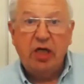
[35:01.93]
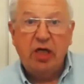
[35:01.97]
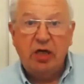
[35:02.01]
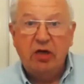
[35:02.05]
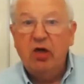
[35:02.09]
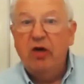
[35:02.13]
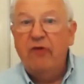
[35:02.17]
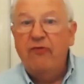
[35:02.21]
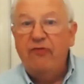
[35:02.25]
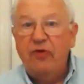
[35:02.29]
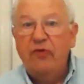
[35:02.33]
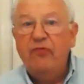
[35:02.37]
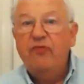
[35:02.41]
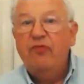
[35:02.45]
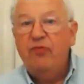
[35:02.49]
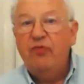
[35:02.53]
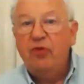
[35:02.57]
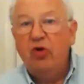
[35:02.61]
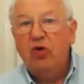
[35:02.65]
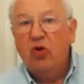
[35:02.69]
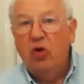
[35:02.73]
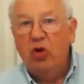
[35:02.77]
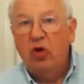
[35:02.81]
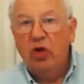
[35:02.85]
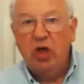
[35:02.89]
You know, if
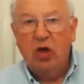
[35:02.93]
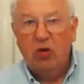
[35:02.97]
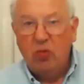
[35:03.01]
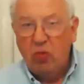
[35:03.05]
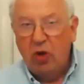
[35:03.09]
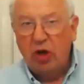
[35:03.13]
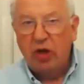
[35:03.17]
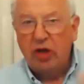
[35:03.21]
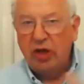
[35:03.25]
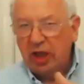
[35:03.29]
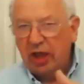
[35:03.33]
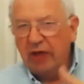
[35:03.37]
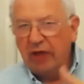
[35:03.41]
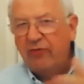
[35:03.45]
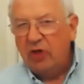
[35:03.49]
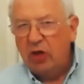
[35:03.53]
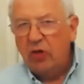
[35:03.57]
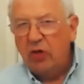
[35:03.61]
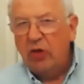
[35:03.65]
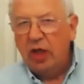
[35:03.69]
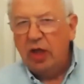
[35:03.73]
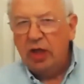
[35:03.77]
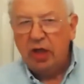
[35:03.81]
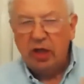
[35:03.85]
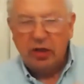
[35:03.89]
you're calling on one and they're giving you
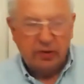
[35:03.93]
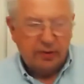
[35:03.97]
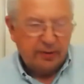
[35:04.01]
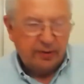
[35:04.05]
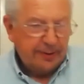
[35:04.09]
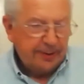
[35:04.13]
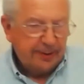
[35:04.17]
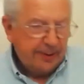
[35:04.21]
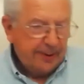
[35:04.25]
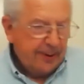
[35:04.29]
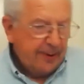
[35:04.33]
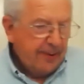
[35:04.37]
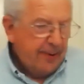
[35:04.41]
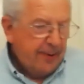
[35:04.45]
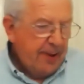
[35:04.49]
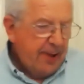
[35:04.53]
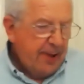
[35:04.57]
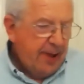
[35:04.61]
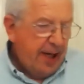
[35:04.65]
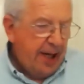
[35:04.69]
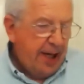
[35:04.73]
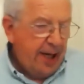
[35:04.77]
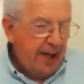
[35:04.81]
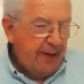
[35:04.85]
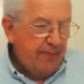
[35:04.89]
another.
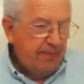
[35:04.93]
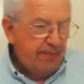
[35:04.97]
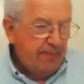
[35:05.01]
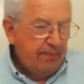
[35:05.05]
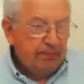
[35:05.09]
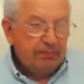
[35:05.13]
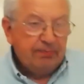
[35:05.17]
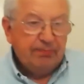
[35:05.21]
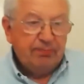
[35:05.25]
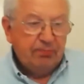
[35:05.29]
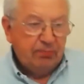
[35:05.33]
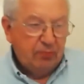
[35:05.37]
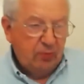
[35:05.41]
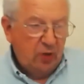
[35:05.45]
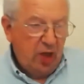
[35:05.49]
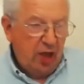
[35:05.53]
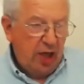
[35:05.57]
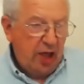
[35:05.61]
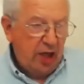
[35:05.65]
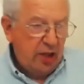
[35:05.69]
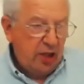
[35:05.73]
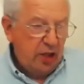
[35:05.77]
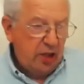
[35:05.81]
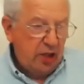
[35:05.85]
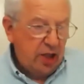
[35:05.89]

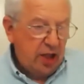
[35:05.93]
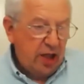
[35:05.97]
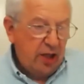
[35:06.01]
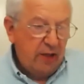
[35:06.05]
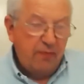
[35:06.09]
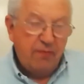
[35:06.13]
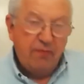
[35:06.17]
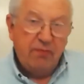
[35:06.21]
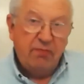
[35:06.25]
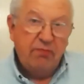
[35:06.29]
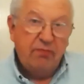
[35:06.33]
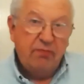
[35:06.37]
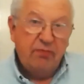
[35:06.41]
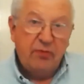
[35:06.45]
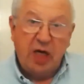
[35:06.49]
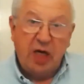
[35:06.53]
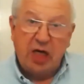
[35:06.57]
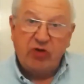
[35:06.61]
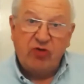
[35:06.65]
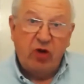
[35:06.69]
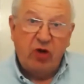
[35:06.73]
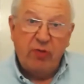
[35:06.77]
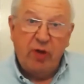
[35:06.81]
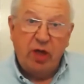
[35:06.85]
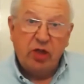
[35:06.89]
Thanks
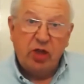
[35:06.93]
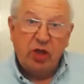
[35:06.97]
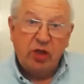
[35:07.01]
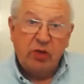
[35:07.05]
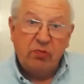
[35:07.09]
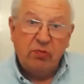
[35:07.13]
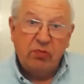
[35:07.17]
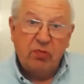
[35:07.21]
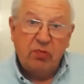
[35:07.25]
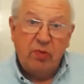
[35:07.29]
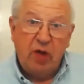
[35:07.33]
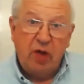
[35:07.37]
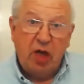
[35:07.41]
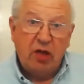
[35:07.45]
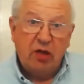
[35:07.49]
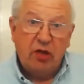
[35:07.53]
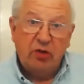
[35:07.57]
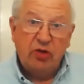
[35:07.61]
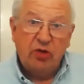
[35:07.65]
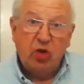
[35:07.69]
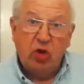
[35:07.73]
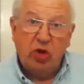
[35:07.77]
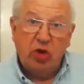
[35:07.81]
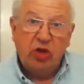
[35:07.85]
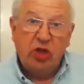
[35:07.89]
very much. I'll
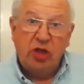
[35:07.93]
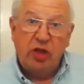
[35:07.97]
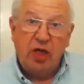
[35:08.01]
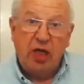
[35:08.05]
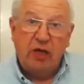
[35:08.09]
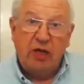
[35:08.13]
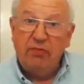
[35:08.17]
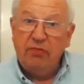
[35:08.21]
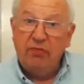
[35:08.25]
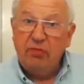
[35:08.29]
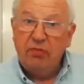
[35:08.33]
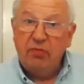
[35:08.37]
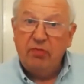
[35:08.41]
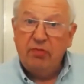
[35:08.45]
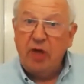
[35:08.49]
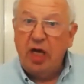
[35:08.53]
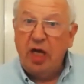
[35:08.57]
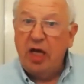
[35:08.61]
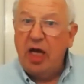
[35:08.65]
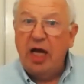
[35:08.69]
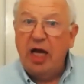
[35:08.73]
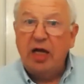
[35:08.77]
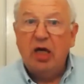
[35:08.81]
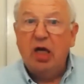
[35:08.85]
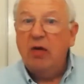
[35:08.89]
talk to you then, and
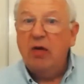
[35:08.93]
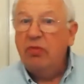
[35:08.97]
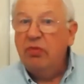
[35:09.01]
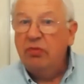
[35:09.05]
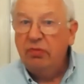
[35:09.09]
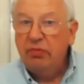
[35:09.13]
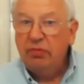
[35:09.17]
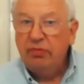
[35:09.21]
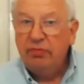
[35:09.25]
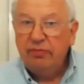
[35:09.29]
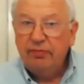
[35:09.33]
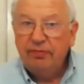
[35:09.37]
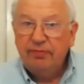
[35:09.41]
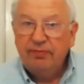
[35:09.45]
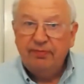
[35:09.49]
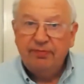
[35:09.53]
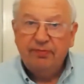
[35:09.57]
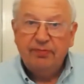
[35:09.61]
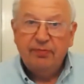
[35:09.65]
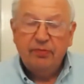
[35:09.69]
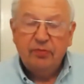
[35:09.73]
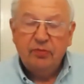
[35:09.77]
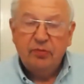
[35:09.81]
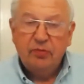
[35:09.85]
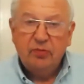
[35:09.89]
hang up.
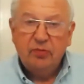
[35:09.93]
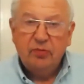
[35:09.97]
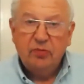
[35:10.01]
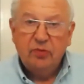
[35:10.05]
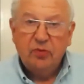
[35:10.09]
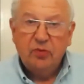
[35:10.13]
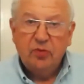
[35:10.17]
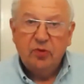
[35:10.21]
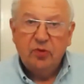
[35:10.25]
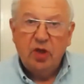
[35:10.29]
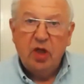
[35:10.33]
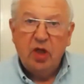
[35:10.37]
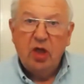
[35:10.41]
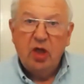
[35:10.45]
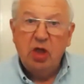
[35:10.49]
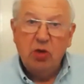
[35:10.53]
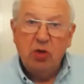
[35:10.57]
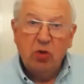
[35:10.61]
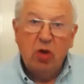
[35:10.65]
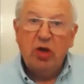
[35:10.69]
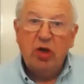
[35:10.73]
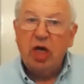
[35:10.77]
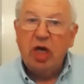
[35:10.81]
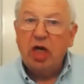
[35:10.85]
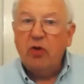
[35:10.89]
You
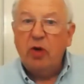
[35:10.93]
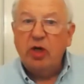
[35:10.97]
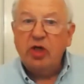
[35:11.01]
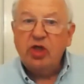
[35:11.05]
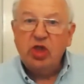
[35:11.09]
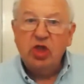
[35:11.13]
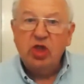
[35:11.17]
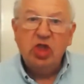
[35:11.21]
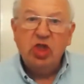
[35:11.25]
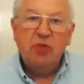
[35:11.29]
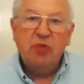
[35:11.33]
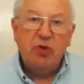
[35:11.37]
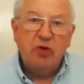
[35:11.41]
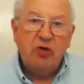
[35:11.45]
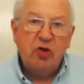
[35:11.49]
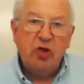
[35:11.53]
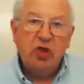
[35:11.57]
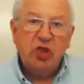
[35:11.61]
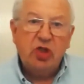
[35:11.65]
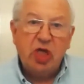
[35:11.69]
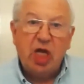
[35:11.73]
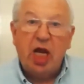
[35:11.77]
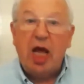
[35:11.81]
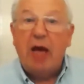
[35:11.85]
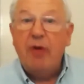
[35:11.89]
won't get questions because you
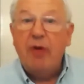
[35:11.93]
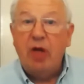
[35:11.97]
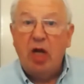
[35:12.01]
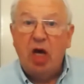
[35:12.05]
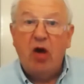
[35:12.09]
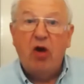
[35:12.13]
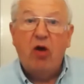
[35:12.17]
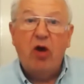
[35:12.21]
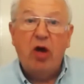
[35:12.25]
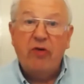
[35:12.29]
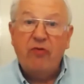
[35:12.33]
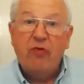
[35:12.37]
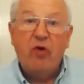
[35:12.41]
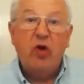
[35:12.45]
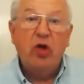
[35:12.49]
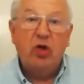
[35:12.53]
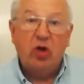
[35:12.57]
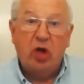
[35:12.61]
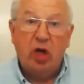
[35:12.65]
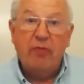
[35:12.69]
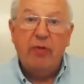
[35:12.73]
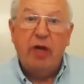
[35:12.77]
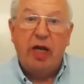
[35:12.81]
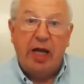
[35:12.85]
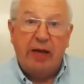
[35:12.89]
said, I'm in a hurry, I've only
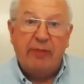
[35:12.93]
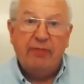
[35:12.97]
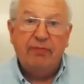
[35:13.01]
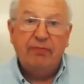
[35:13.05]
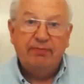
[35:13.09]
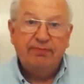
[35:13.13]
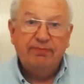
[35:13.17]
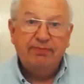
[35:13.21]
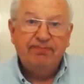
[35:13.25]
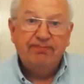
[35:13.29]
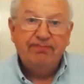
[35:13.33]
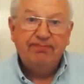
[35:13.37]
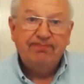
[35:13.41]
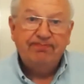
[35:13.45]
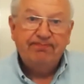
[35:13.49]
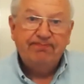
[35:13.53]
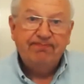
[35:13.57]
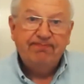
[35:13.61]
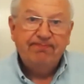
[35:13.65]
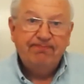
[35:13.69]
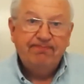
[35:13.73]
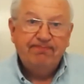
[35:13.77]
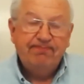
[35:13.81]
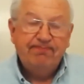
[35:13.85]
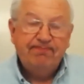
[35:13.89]
got a minute.
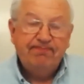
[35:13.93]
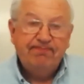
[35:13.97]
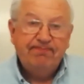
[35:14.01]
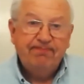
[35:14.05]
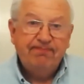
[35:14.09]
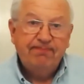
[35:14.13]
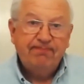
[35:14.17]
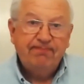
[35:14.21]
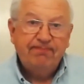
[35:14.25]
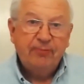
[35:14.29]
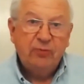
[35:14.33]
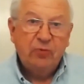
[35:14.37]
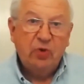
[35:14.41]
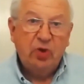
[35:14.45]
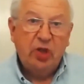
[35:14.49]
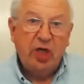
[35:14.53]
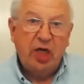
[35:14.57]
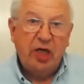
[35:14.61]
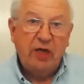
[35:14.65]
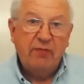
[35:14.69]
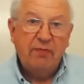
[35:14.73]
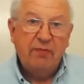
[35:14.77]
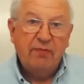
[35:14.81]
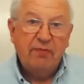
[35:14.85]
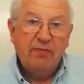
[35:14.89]
Okay?